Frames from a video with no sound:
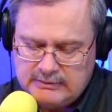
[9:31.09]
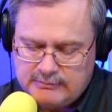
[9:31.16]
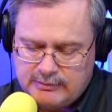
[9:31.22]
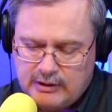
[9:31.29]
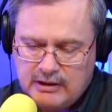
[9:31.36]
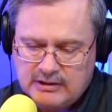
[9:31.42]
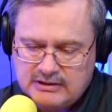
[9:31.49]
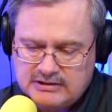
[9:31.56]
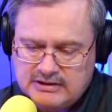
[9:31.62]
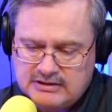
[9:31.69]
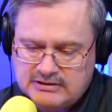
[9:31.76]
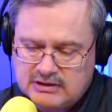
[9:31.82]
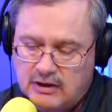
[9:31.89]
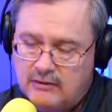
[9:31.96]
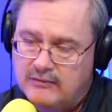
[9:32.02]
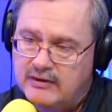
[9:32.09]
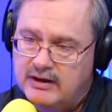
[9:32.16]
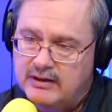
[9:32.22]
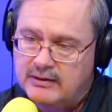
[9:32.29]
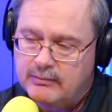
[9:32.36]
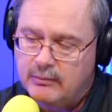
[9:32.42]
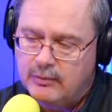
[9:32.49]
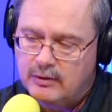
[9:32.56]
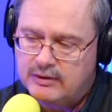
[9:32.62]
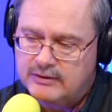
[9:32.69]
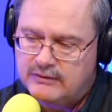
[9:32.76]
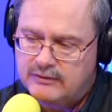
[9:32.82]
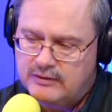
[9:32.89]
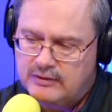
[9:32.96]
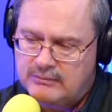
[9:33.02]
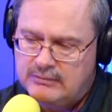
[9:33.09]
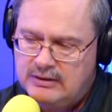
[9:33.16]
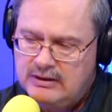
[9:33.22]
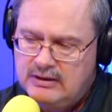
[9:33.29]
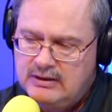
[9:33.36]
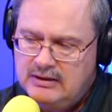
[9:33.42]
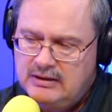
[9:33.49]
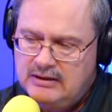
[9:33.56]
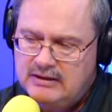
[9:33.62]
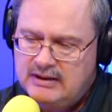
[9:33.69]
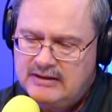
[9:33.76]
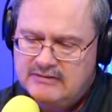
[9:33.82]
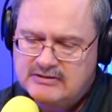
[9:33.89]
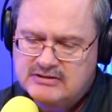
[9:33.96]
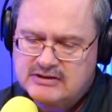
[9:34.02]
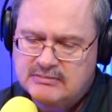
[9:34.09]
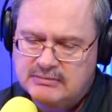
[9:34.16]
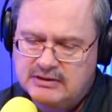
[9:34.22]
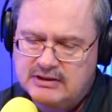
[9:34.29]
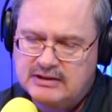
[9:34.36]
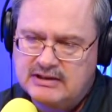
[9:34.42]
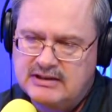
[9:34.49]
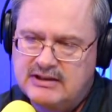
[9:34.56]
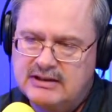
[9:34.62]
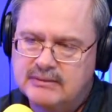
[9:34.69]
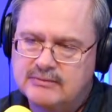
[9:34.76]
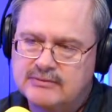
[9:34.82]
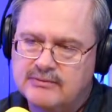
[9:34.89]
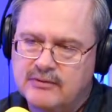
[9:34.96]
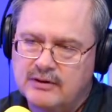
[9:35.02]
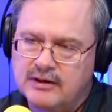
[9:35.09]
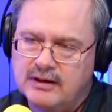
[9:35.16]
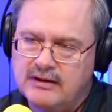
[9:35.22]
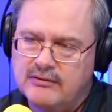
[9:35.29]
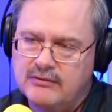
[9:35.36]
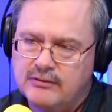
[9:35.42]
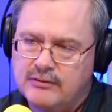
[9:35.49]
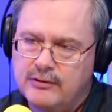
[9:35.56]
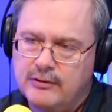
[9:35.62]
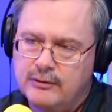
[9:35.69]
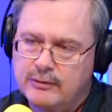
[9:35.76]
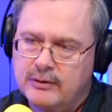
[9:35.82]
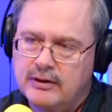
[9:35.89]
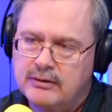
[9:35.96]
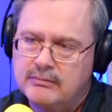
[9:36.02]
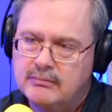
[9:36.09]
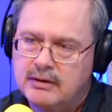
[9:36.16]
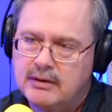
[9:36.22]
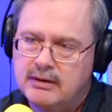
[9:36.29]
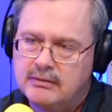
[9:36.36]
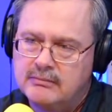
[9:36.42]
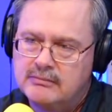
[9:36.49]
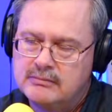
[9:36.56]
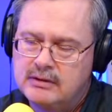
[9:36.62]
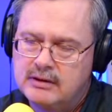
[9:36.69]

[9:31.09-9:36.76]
products that's offered at the mortgage firm, give us some good tips for getting through a